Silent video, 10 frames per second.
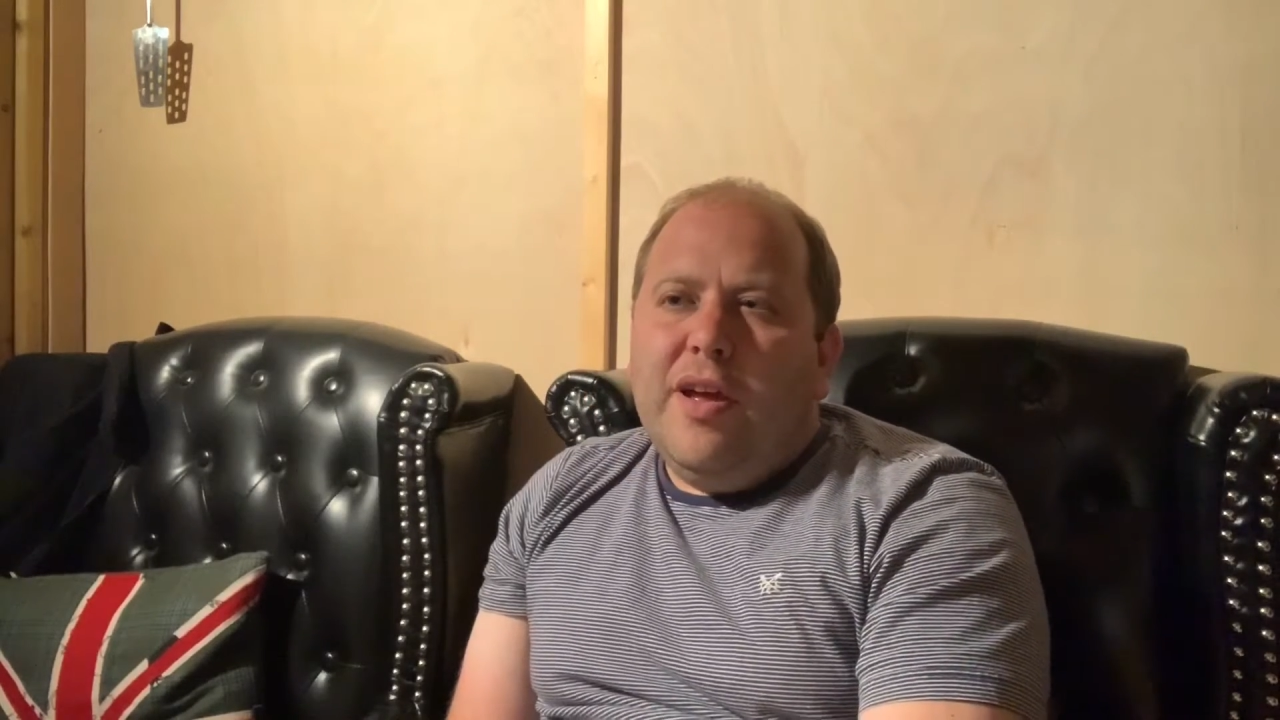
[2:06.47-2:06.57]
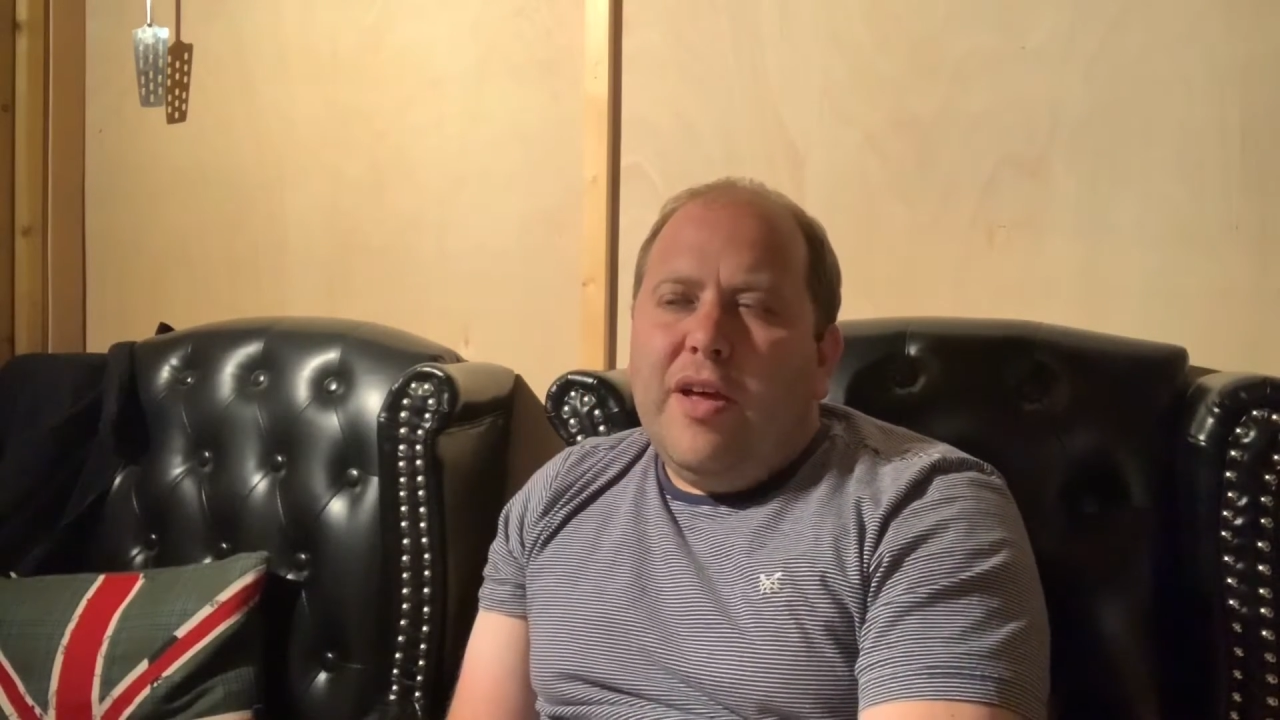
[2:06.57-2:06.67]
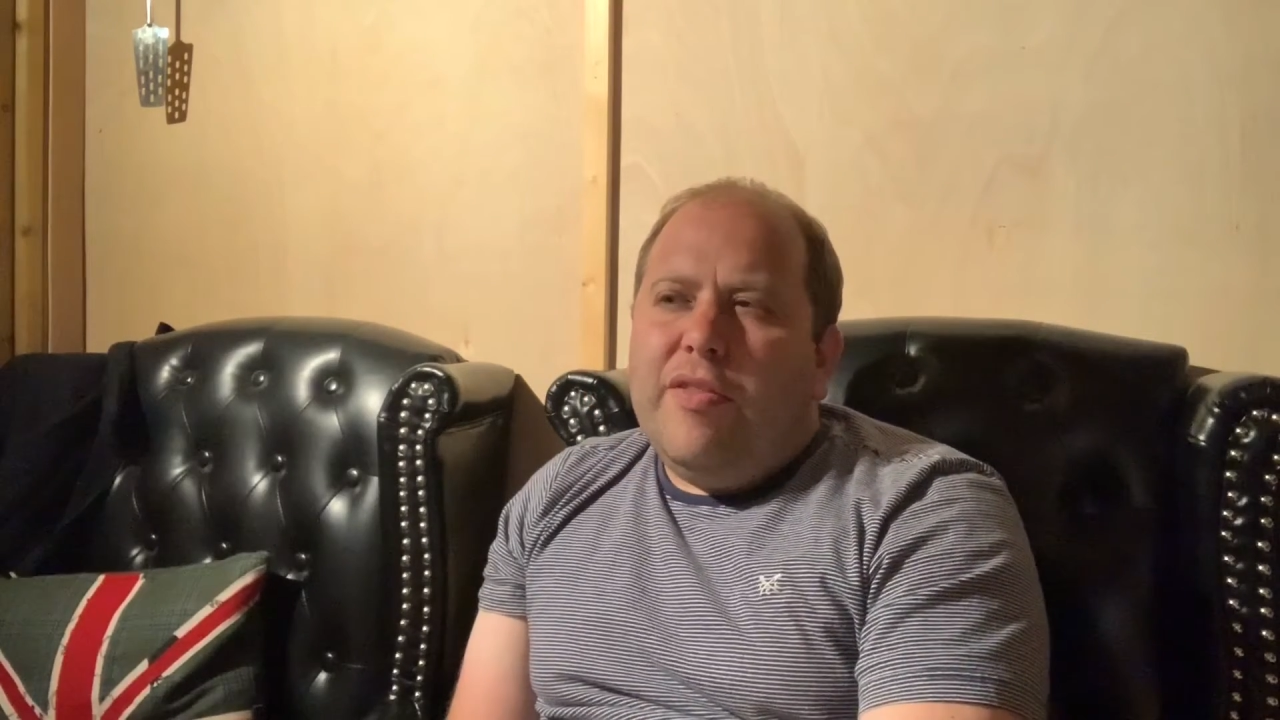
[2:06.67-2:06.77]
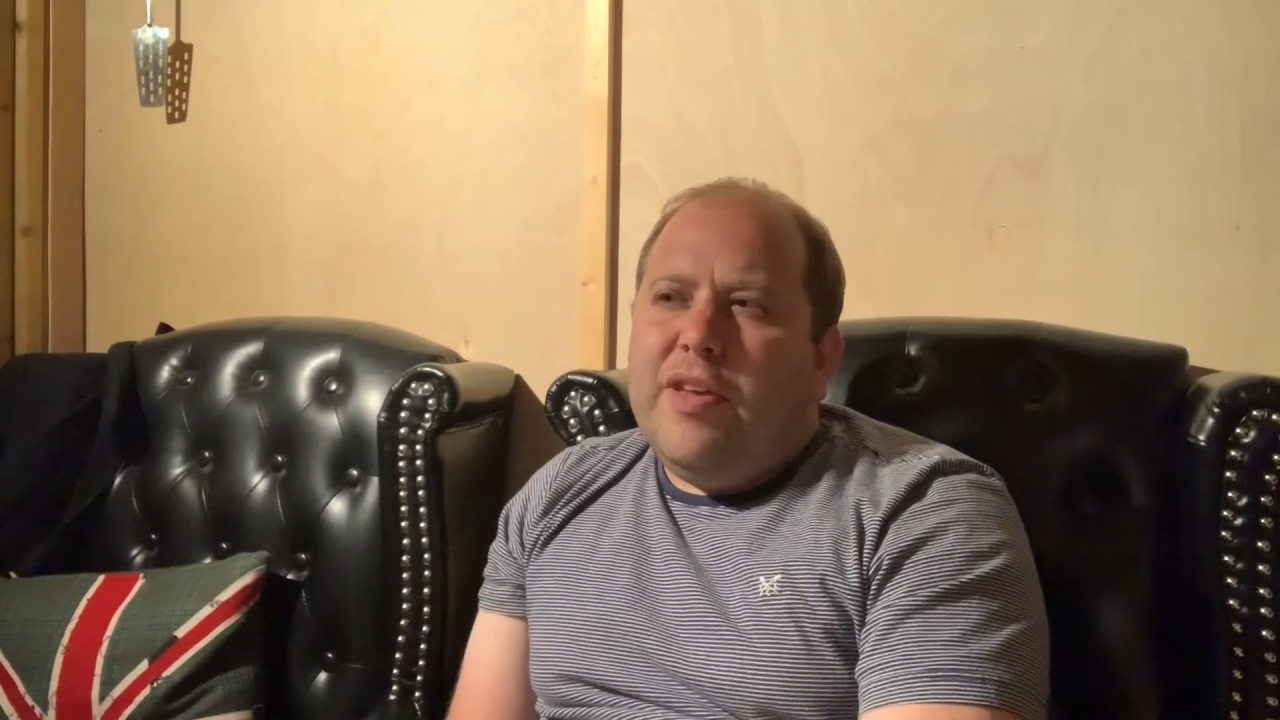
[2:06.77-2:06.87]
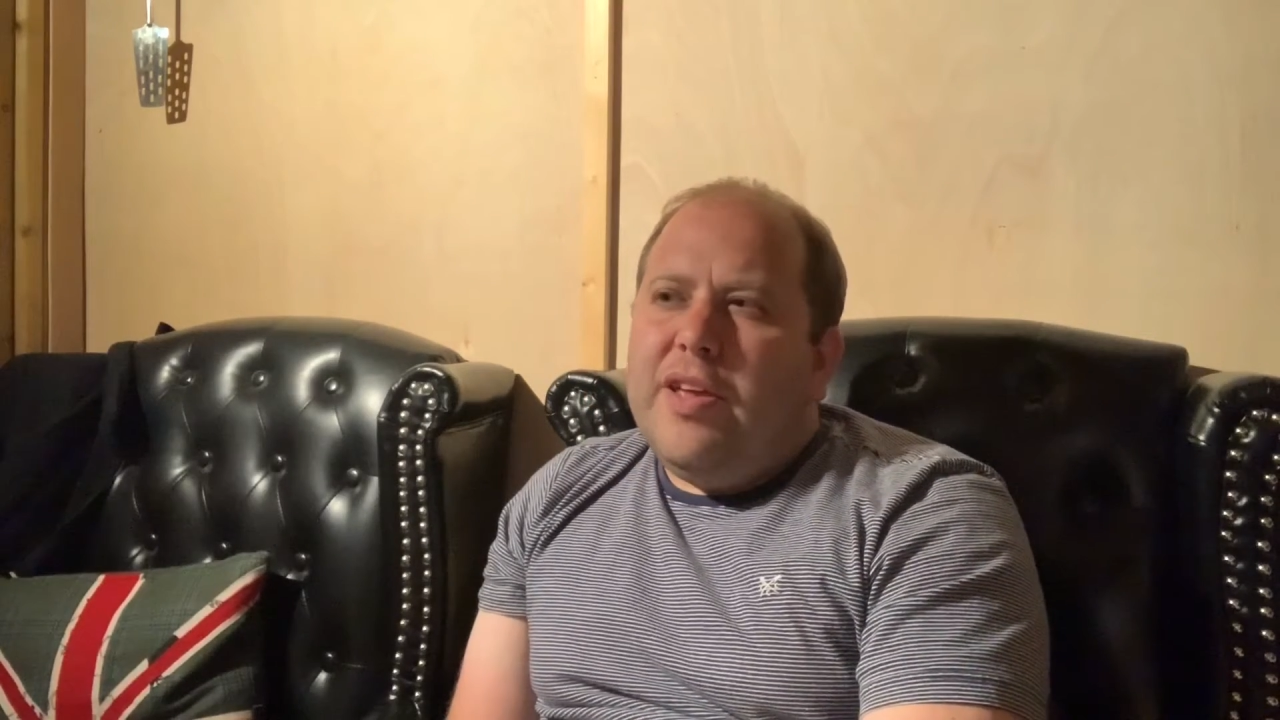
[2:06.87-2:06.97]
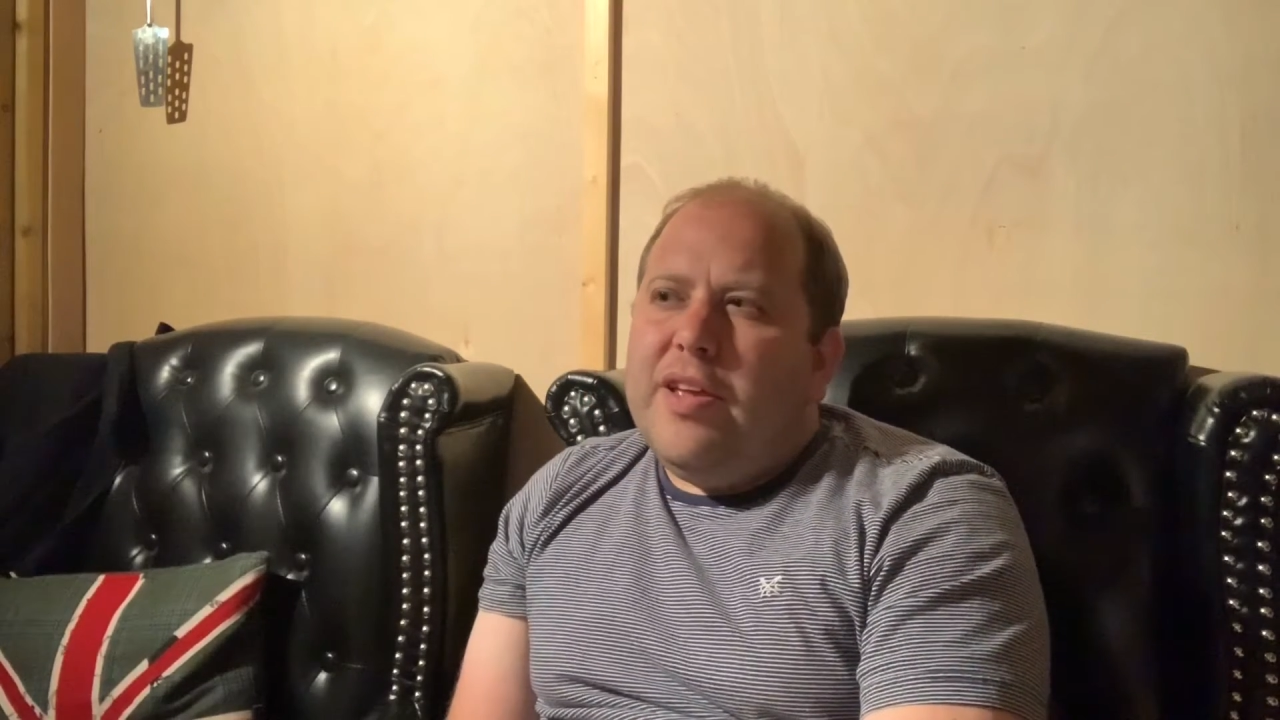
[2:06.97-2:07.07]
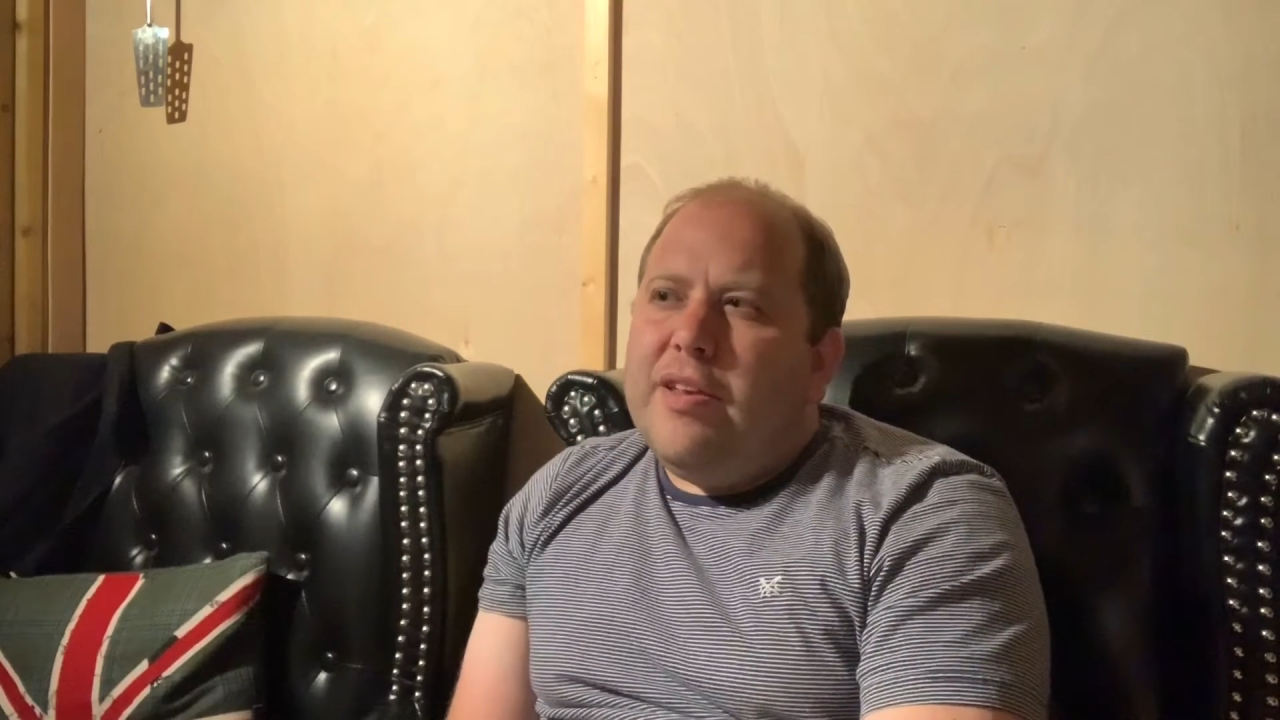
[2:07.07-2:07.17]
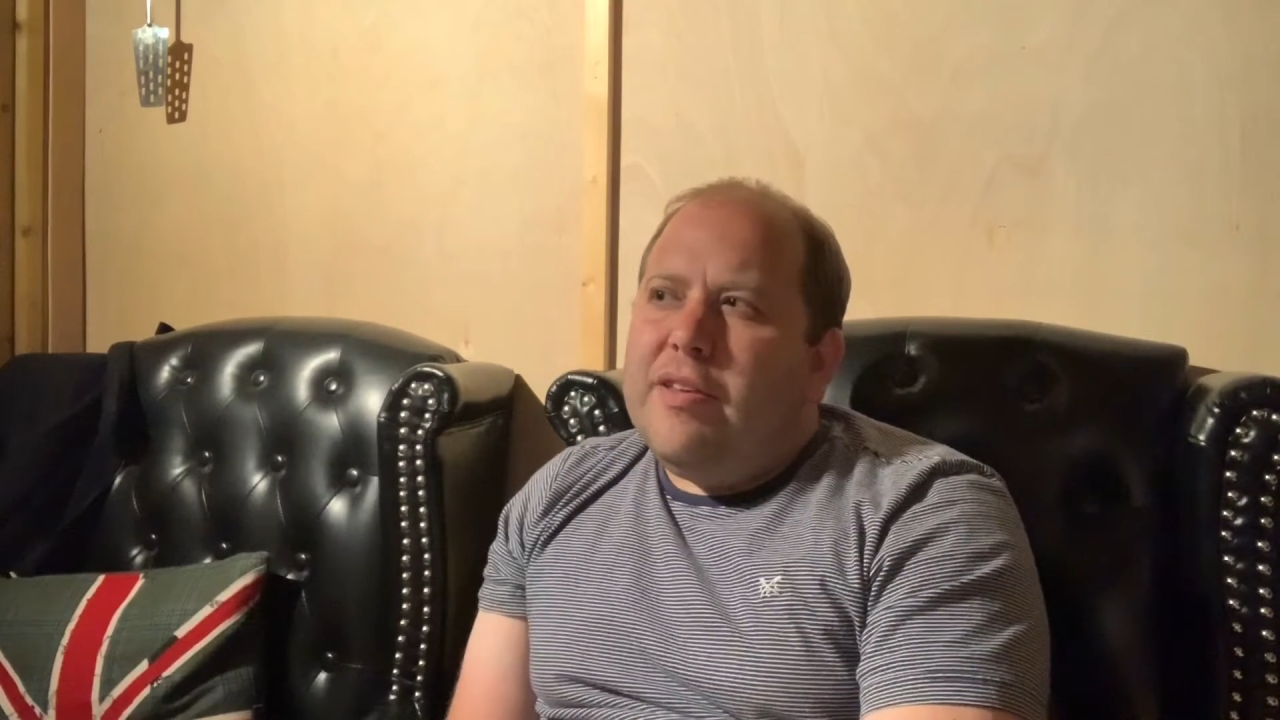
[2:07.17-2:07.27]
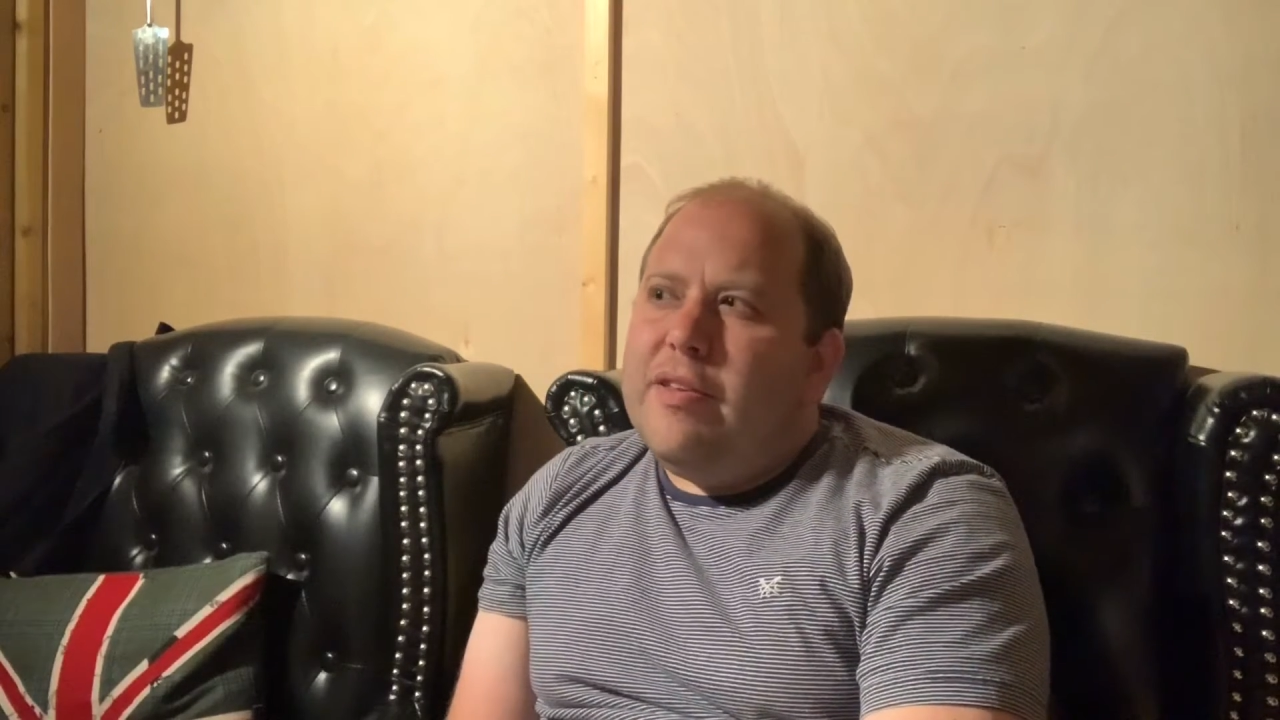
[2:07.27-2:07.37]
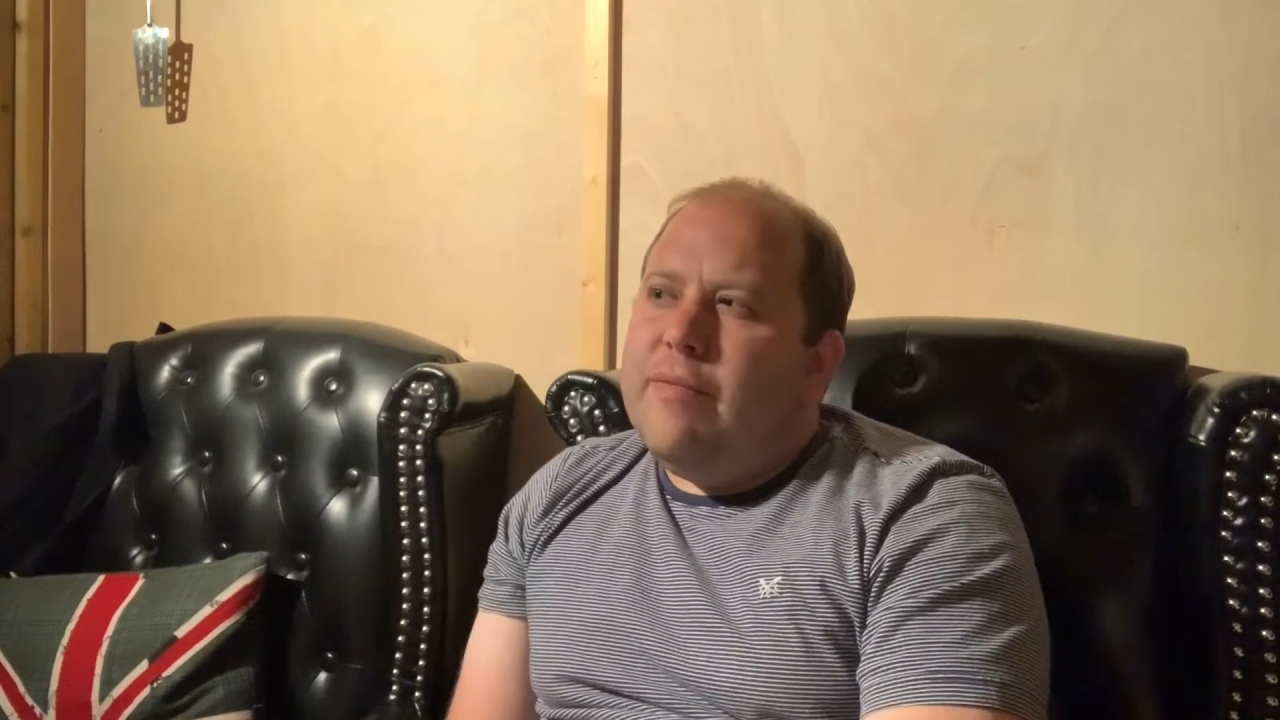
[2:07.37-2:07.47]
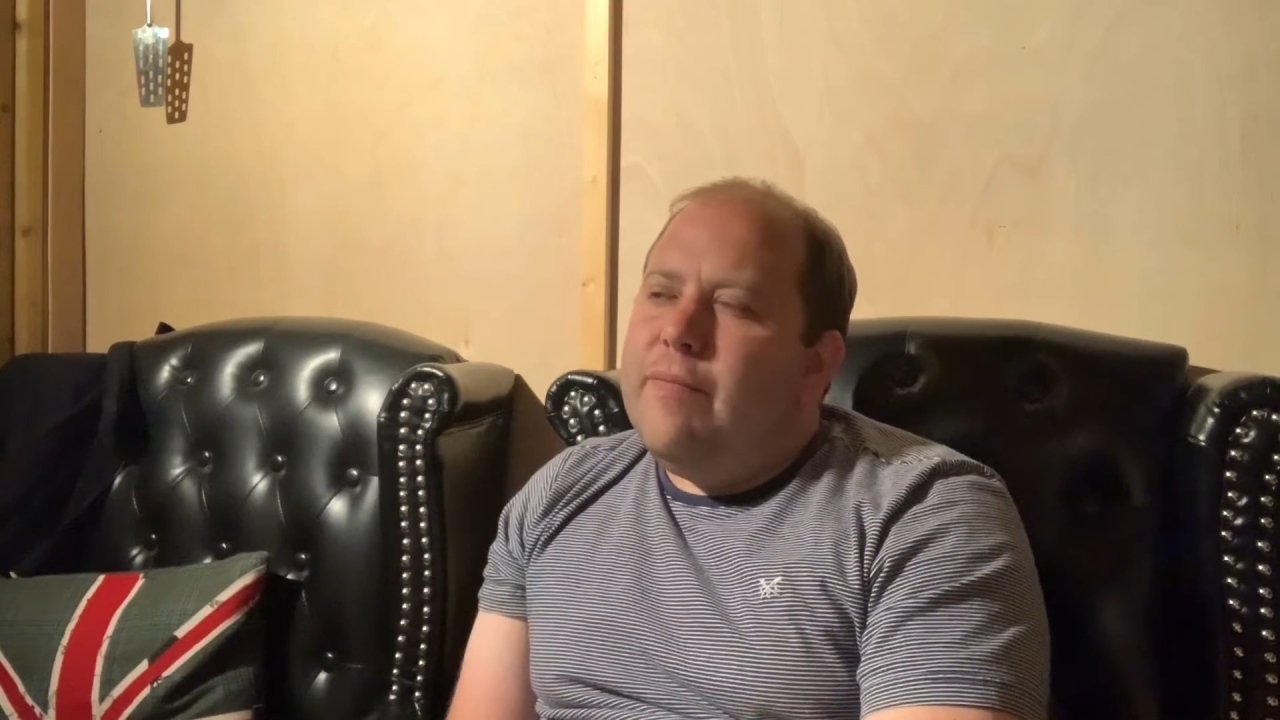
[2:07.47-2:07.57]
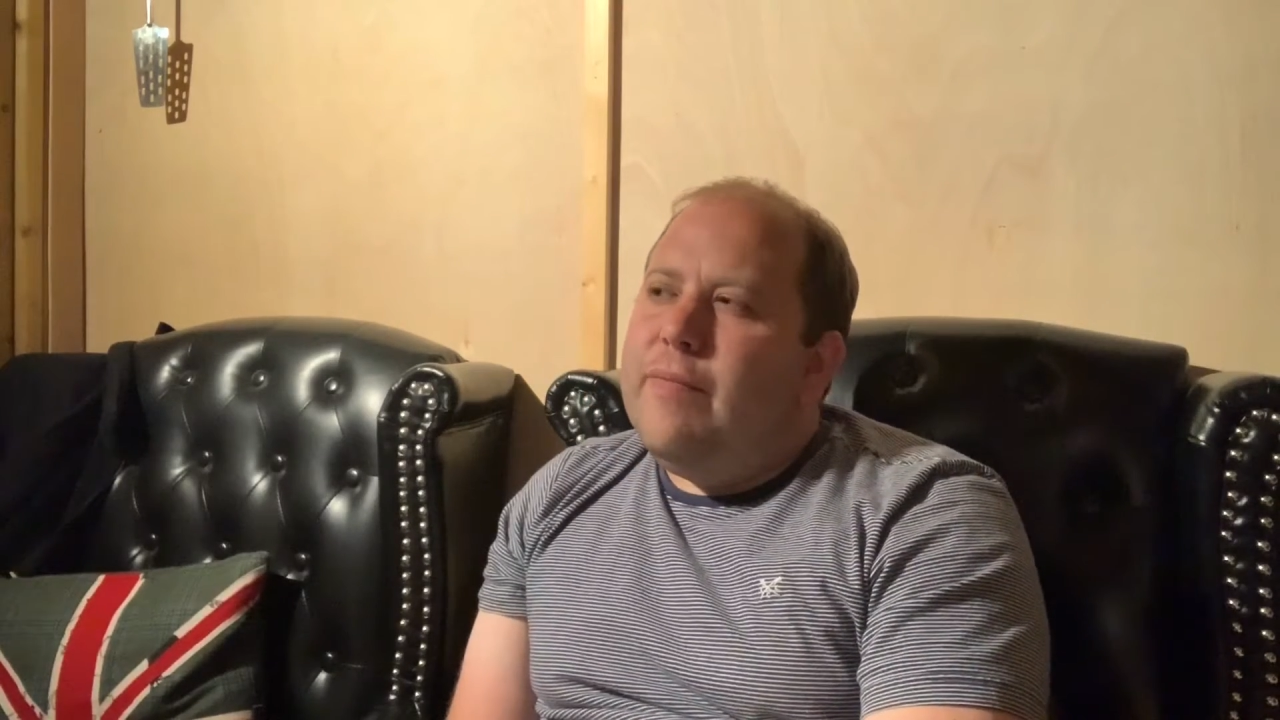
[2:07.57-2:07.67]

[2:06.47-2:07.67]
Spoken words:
I think it's